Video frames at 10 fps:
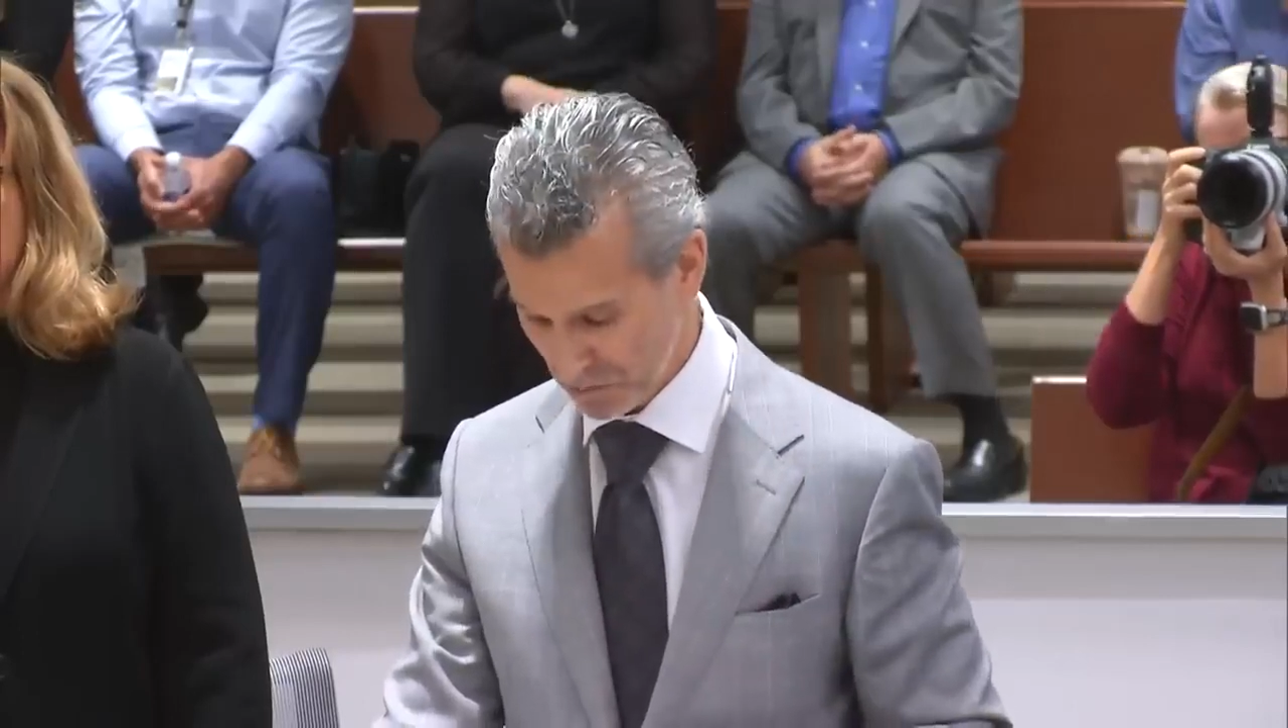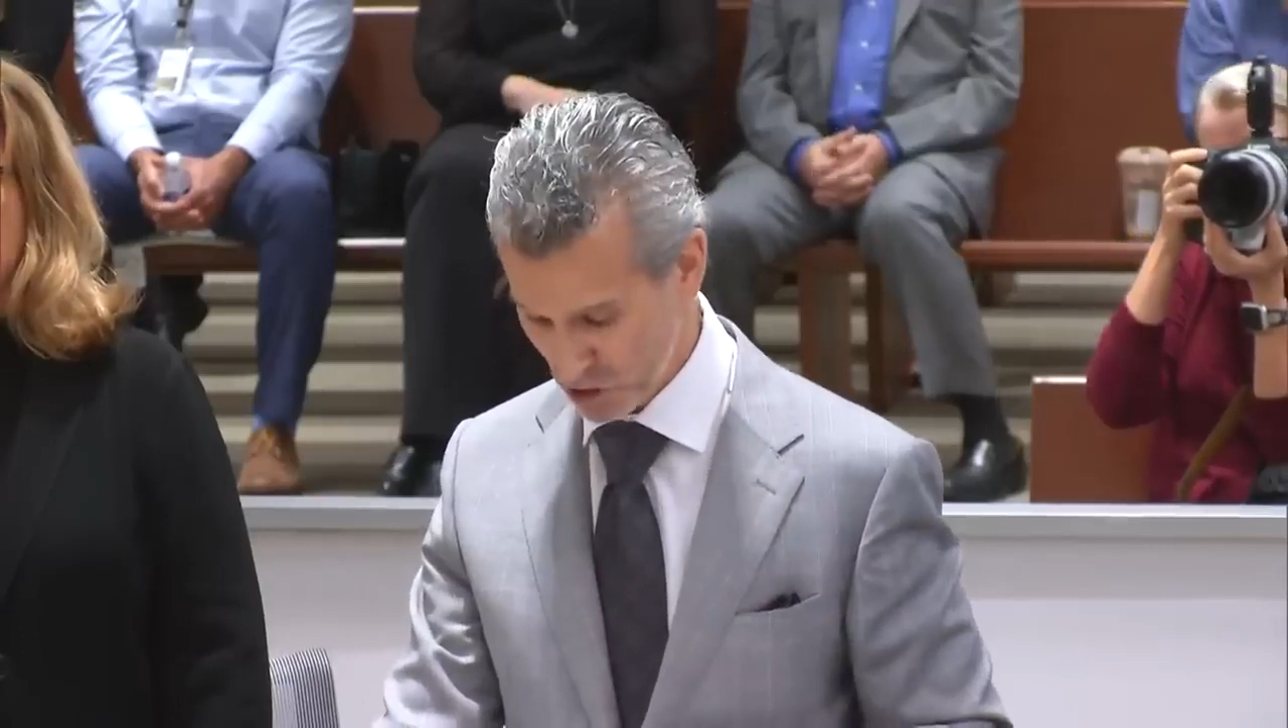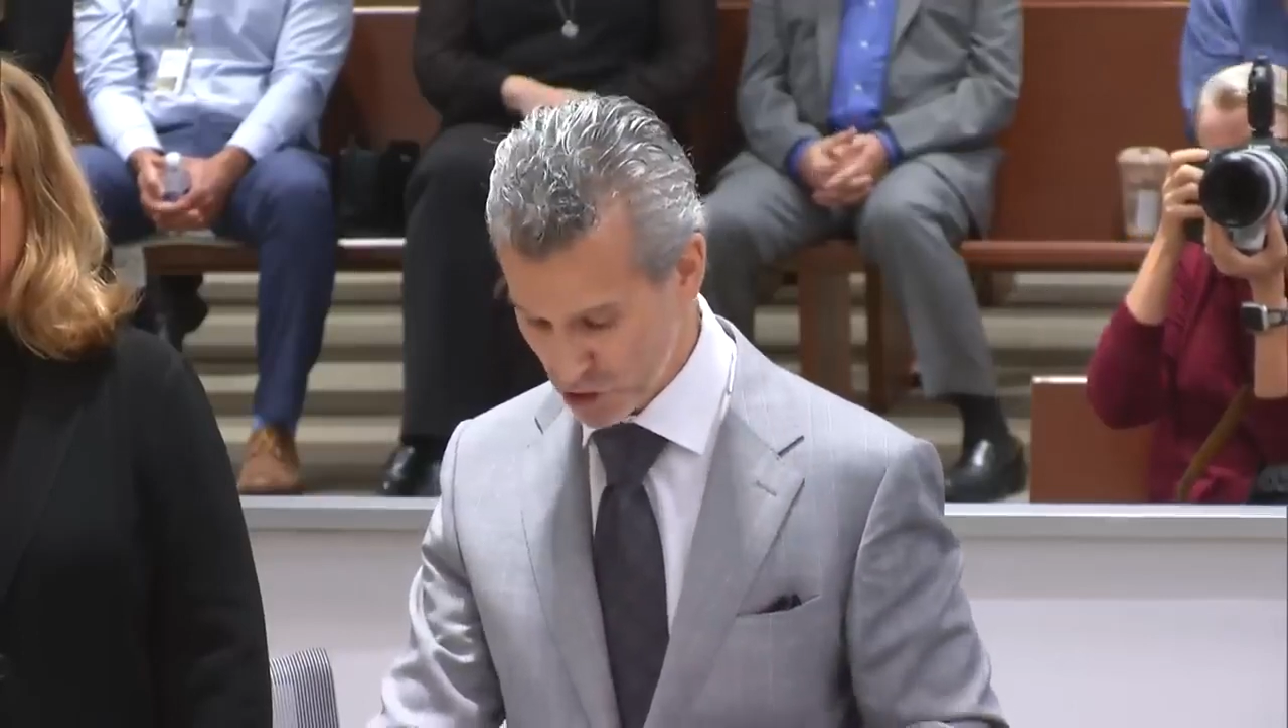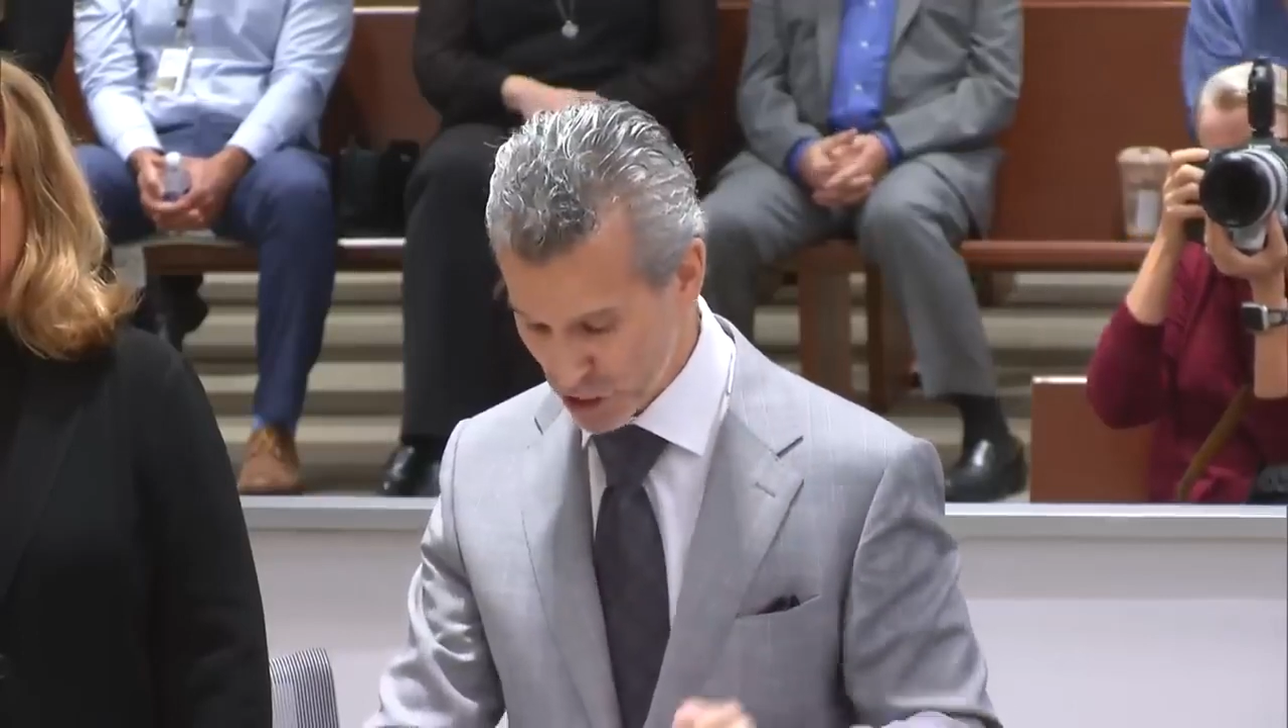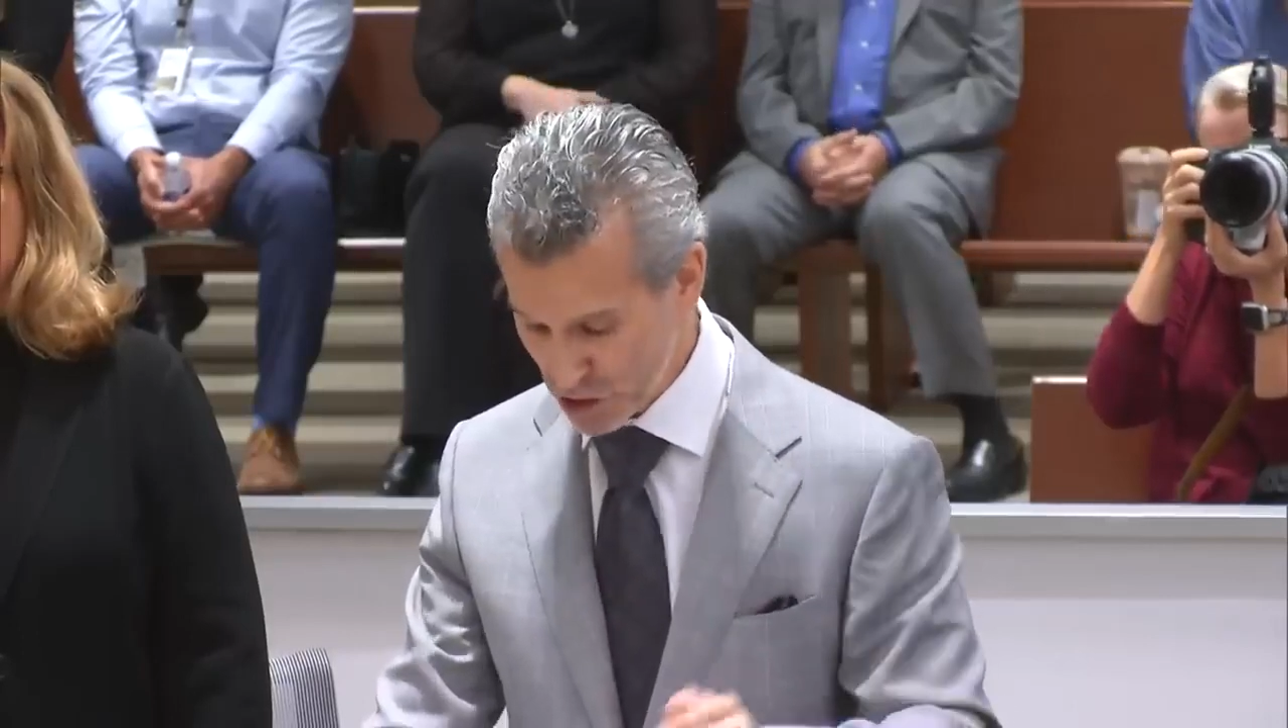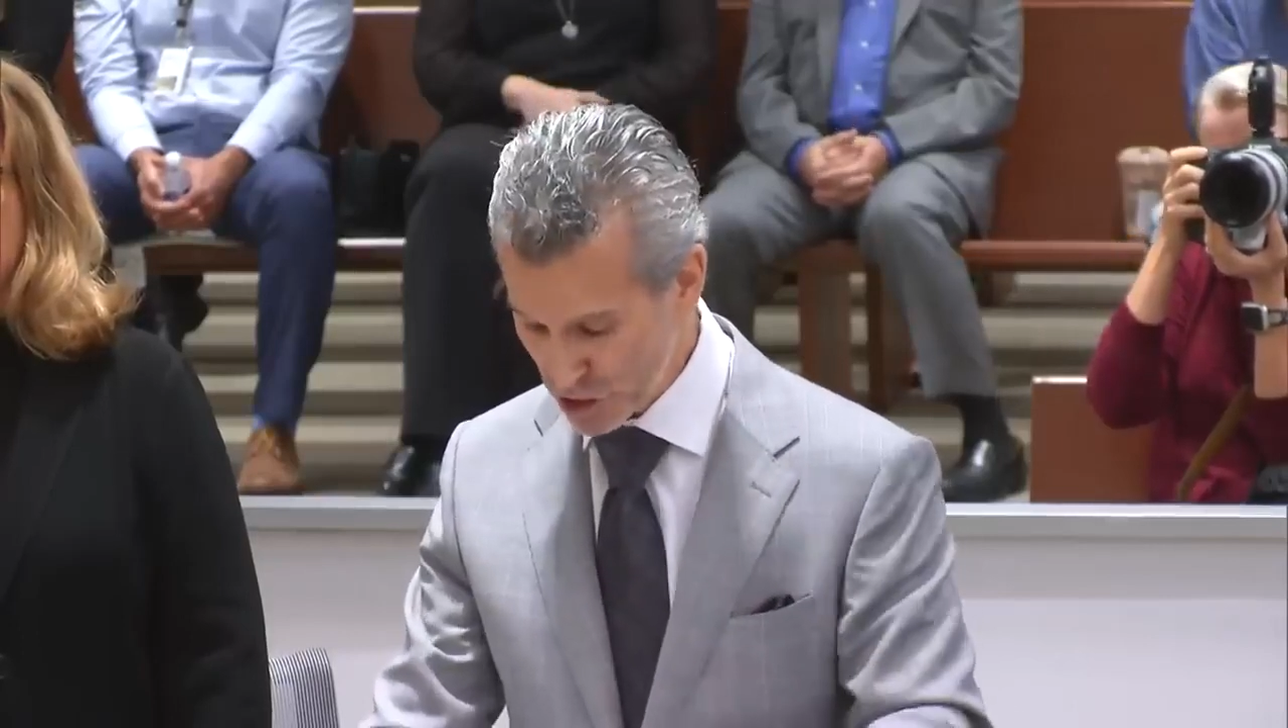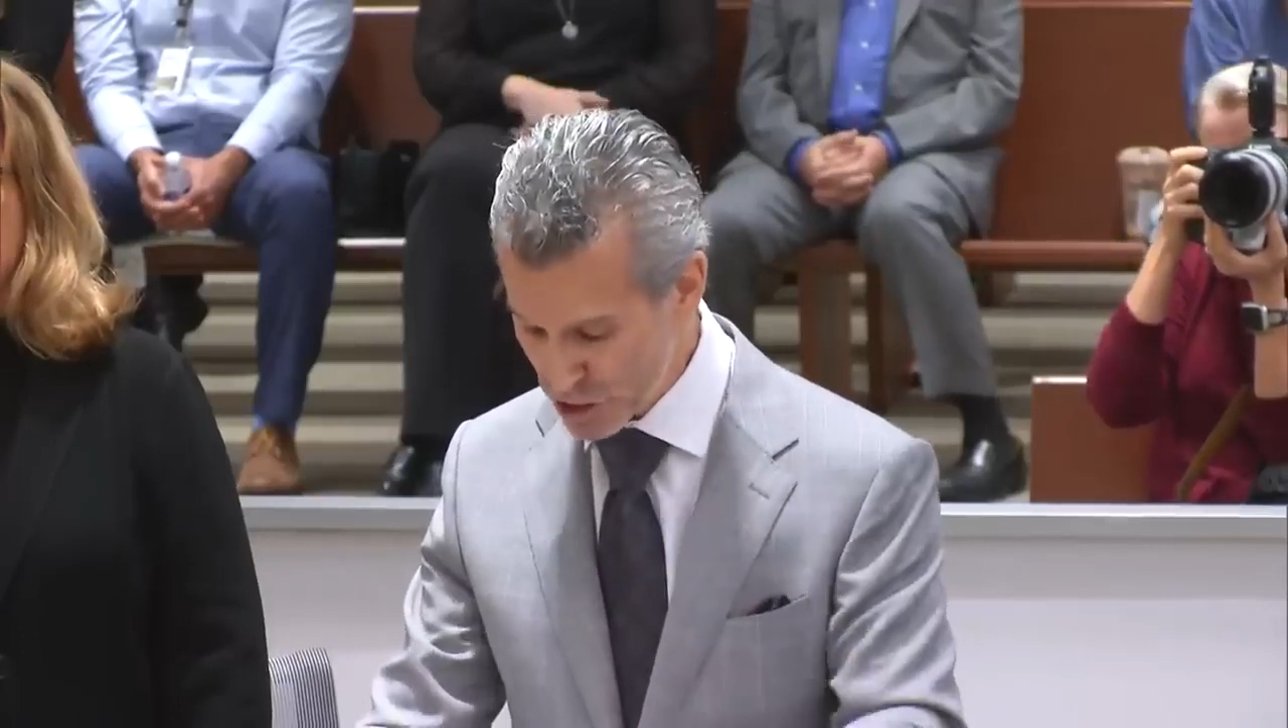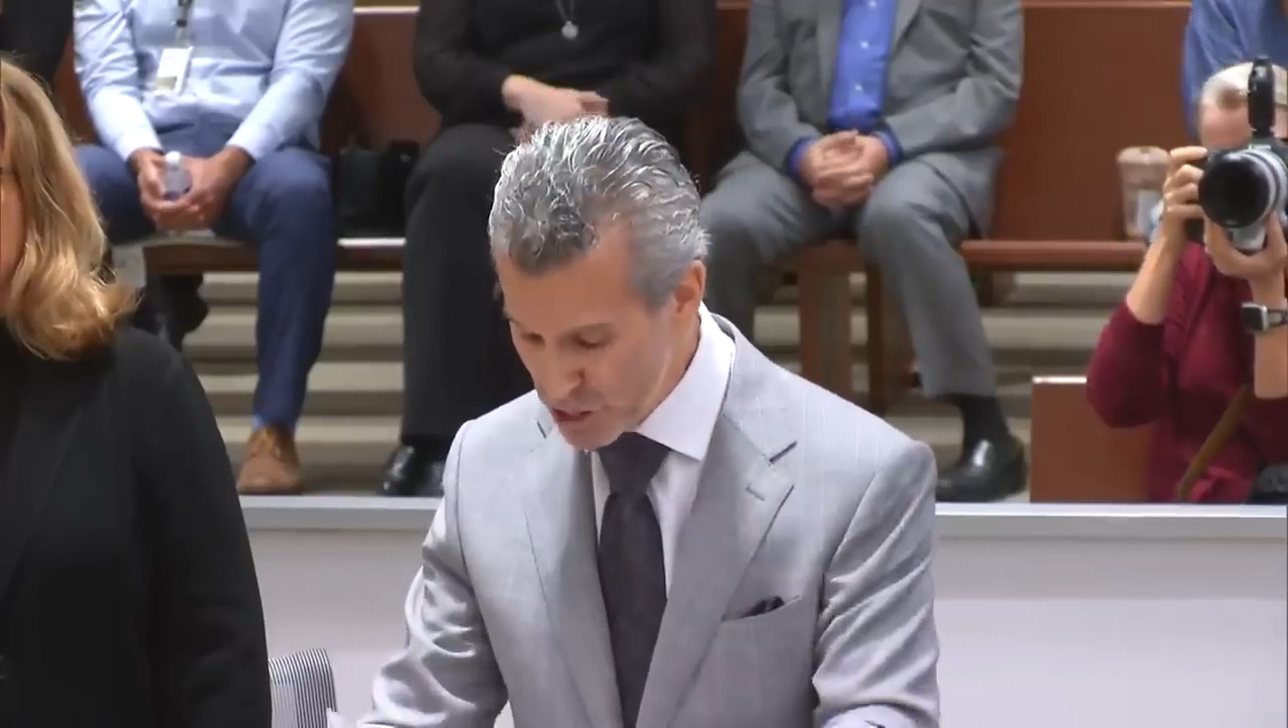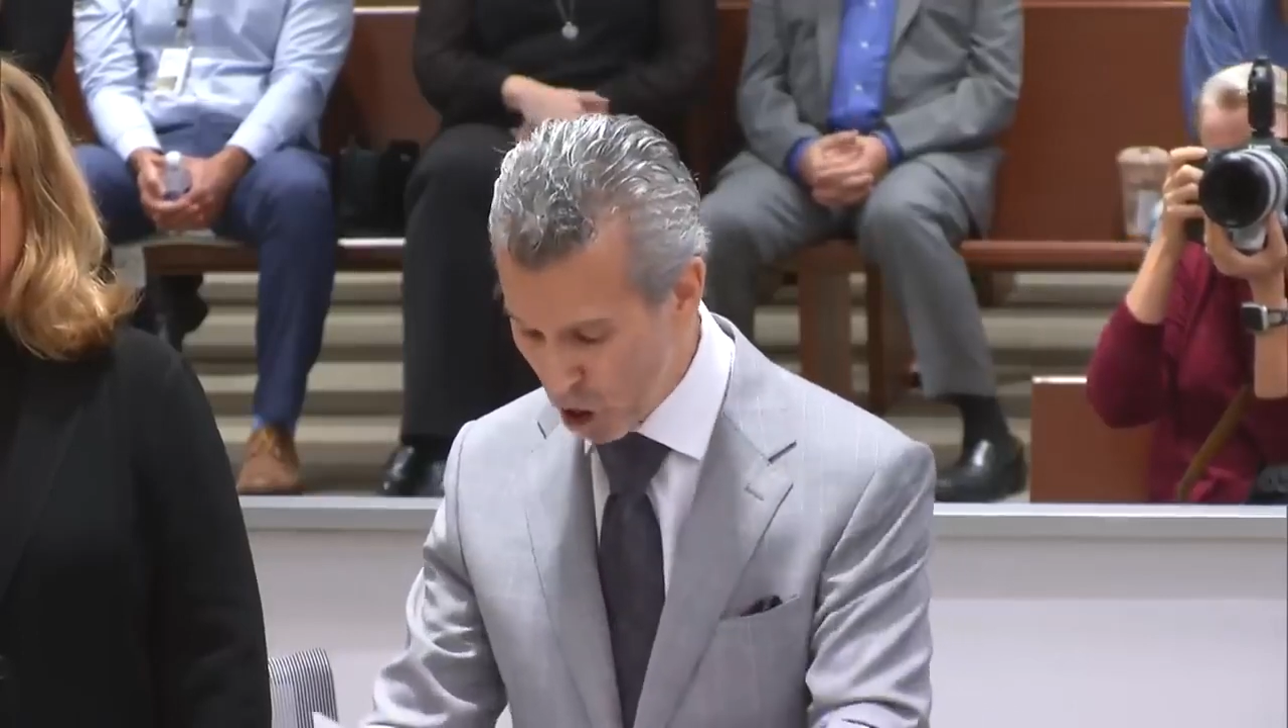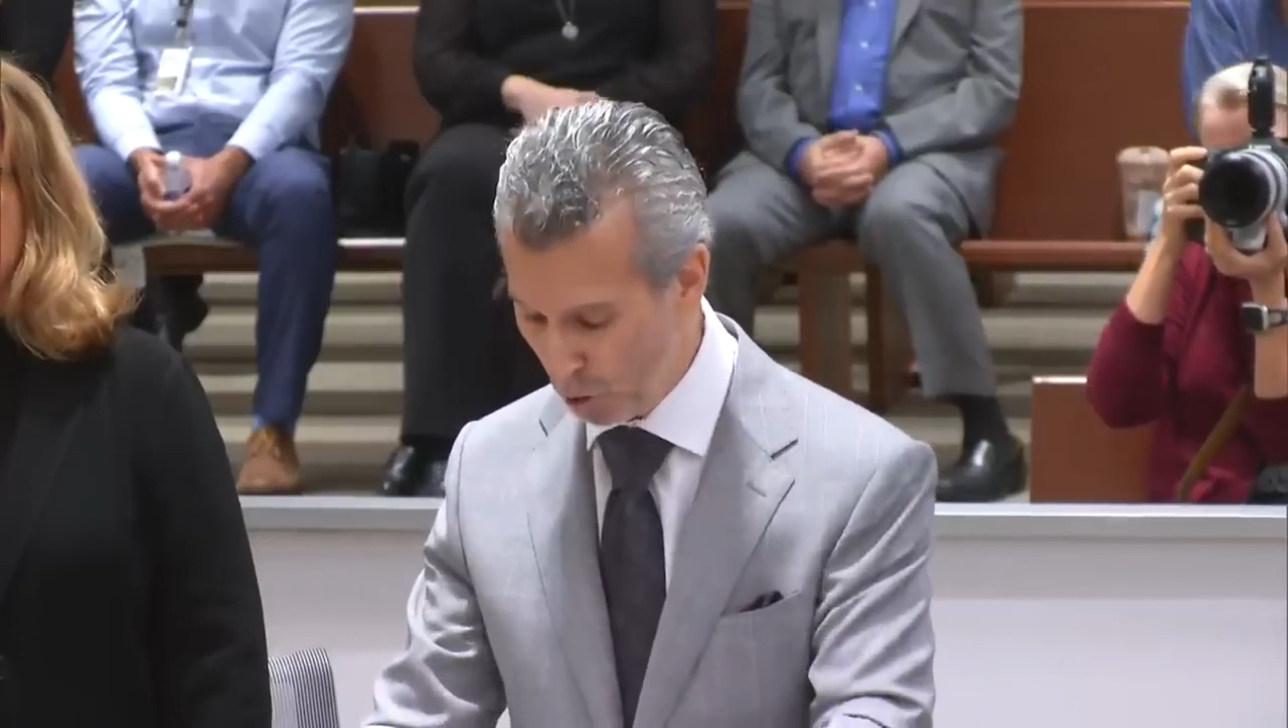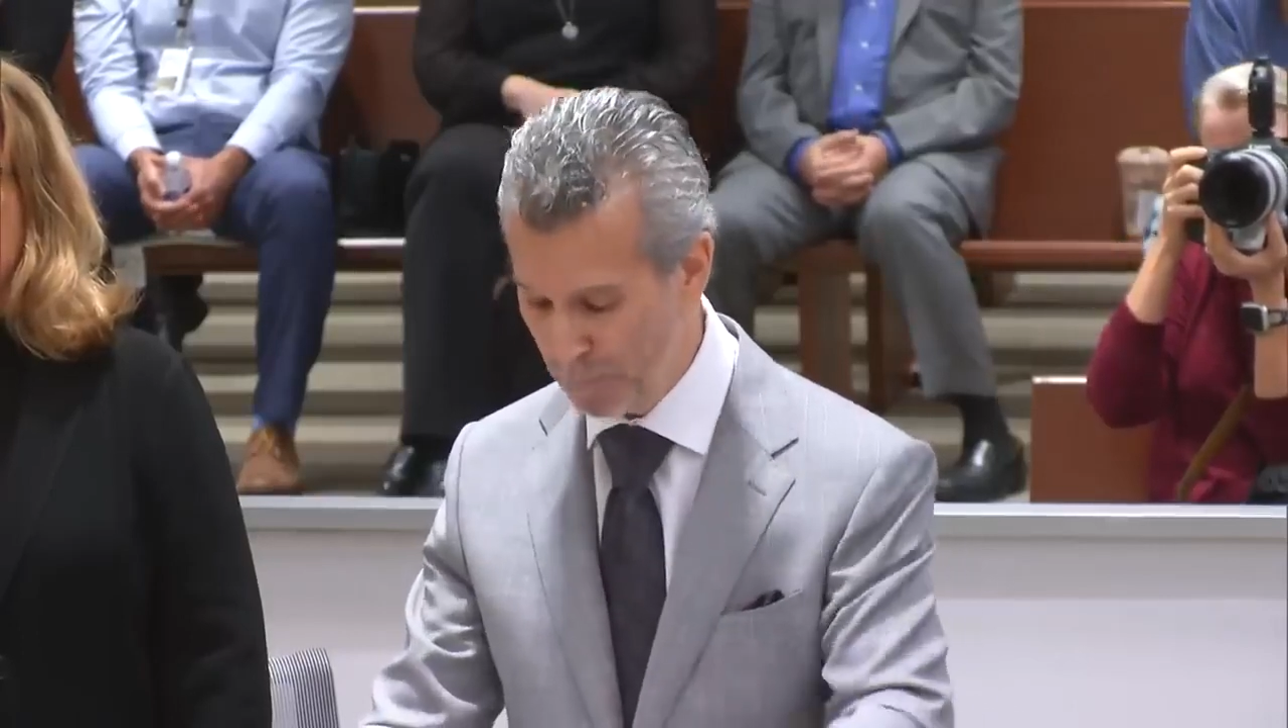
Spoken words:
She should know